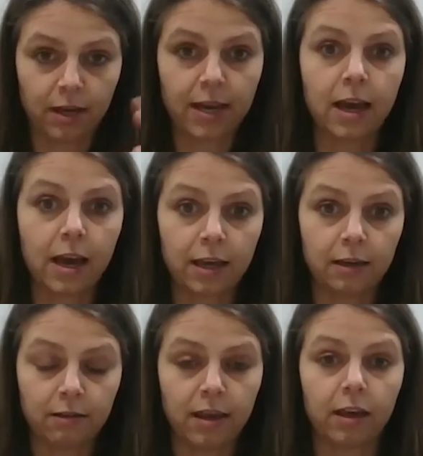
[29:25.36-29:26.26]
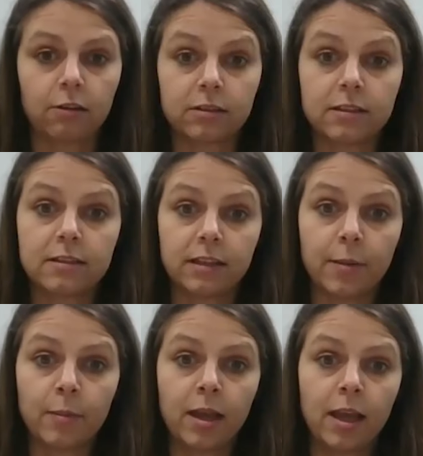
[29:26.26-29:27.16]
AI
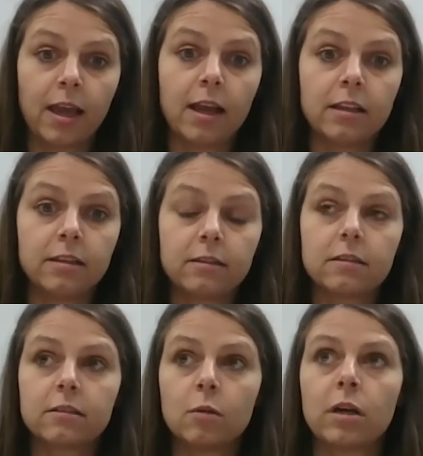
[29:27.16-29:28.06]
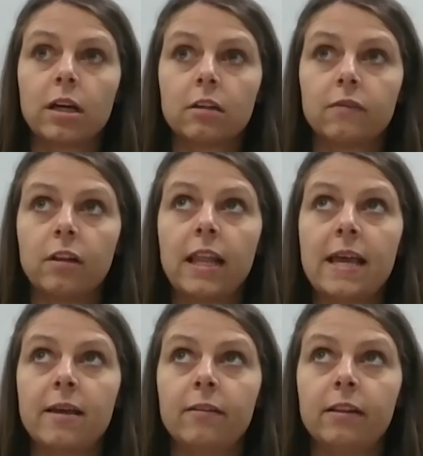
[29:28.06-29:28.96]
ecosystem and some kind of a
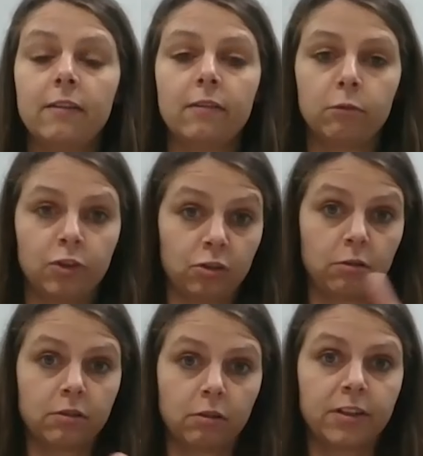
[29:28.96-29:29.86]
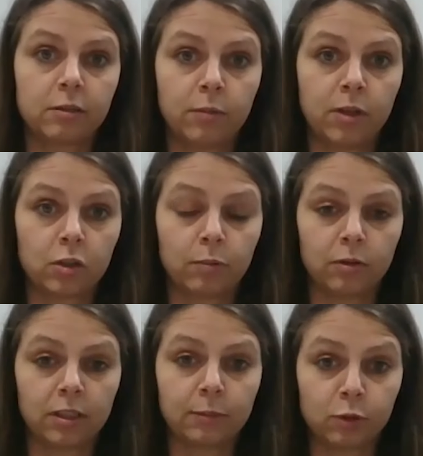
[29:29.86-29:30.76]
level, which also Lorenzo mentioned
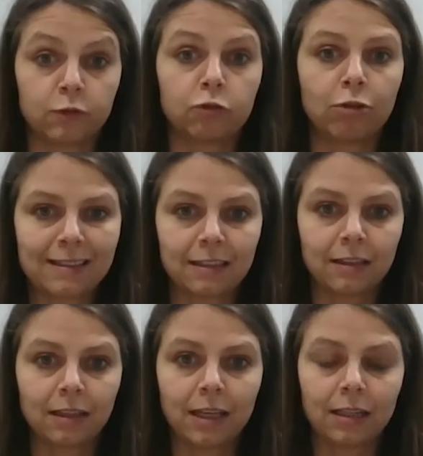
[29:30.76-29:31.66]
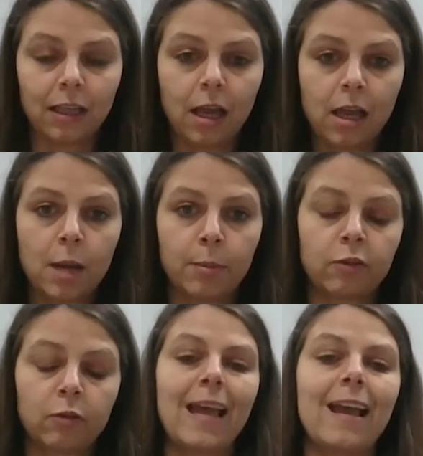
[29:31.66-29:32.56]
about in terms of trusting that data, but
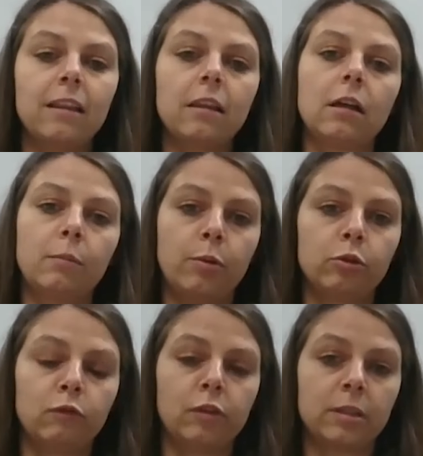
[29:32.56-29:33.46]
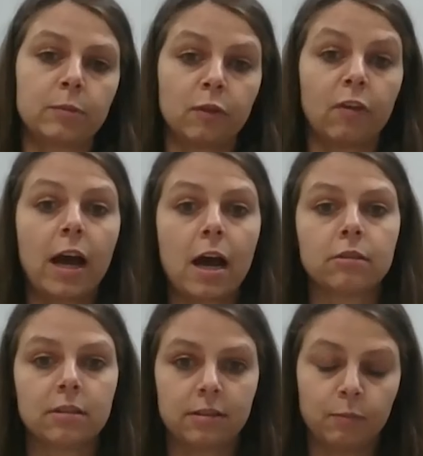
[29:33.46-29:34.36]
from the ethical point of view, in terms of
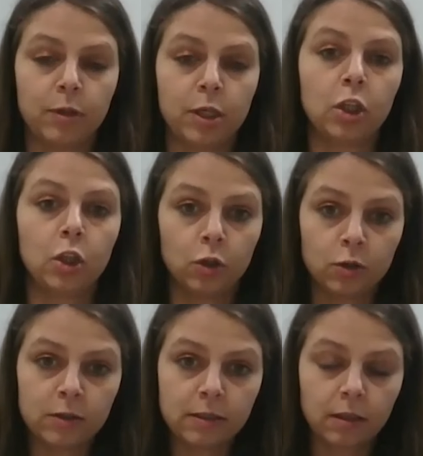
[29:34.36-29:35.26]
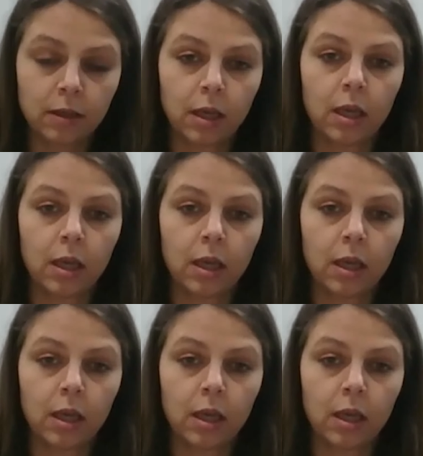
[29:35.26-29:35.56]
how this is being used